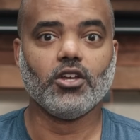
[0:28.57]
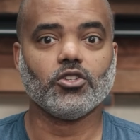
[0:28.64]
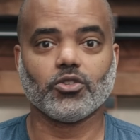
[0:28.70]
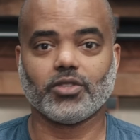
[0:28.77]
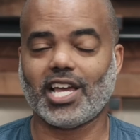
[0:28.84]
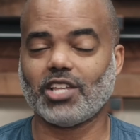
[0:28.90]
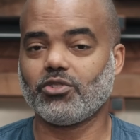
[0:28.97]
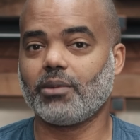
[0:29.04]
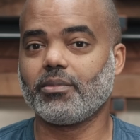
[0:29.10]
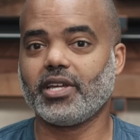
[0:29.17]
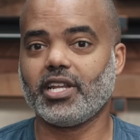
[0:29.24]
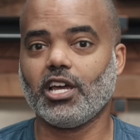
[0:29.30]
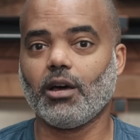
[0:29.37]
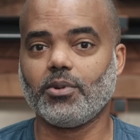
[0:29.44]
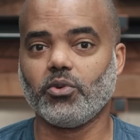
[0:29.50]
So that's what I'm
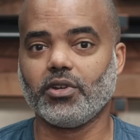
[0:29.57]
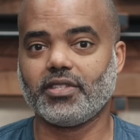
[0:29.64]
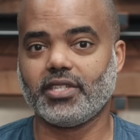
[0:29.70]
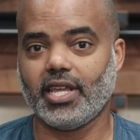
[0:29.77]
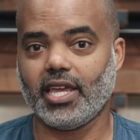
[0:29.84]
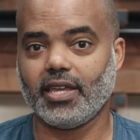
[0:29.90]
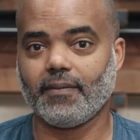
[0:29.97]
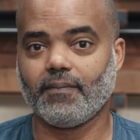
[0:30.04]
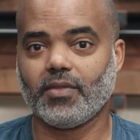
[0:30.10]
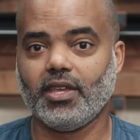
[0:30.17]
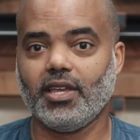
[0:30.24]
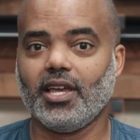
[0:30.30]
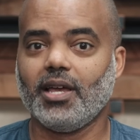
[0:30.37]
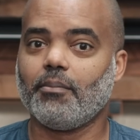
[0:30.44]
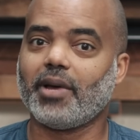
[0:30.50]
going to help you with today
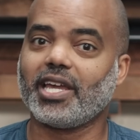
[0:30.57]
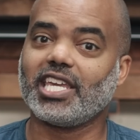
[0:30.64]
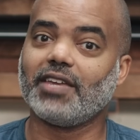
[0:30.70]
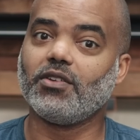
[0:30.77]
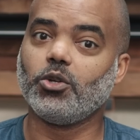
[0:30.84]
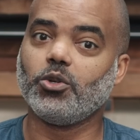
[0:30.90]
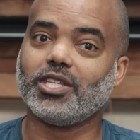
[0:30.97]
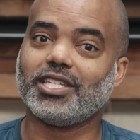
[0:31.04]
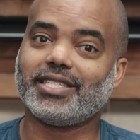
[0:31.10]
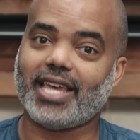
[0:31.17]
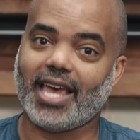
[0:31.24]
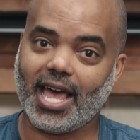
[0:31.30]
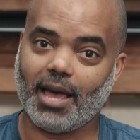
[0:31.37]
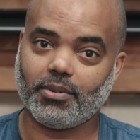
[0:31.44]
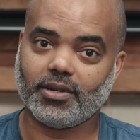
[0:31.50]
by giving you the
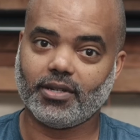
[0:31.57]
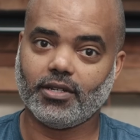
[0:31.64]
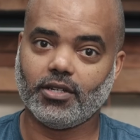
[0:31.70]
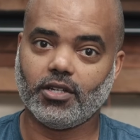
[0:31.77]
TAP,